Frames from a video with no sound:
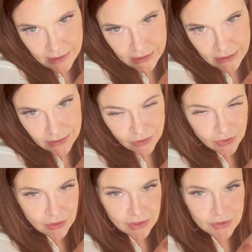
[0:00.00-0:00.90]
So you
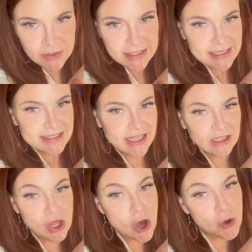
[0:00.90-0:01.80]
could use these
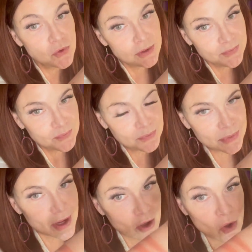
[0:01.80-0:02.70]
alone,
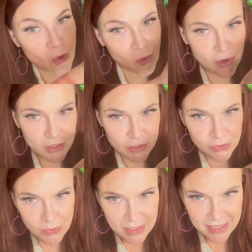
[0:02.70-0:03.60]
or
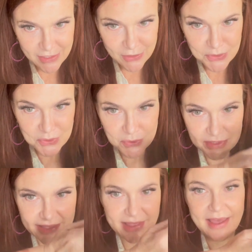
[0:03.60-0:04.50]
you can use
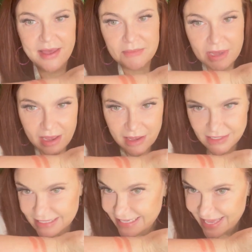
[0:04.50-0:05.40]
them
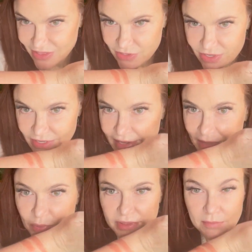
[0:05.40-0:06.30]
together and
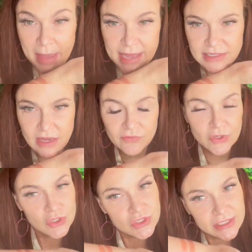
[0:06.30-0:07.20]
put the matte down
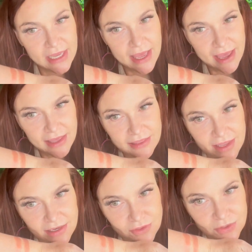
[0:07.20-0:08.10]
first, and
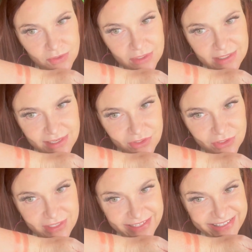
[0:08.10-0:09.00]
then use Desert
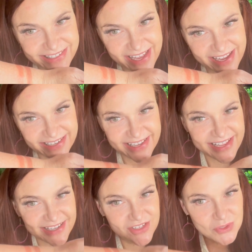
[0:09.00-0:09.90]
Sunset
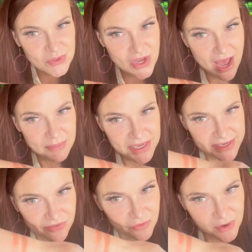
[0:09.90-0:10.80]
to top it
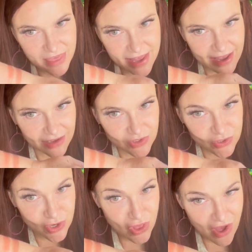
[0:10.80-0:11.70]
for that extra
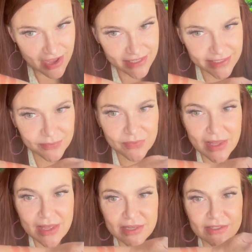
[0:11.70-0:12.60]
gloss.
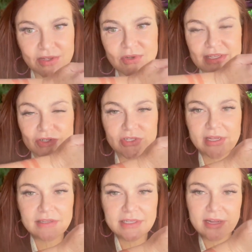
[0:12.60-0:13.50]
So Desert
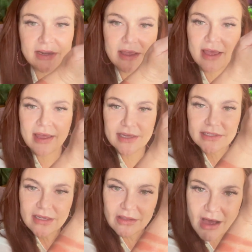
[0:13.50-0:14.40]
Sunset is a
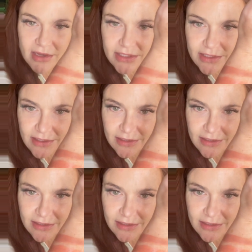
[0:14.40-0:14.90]
gloss.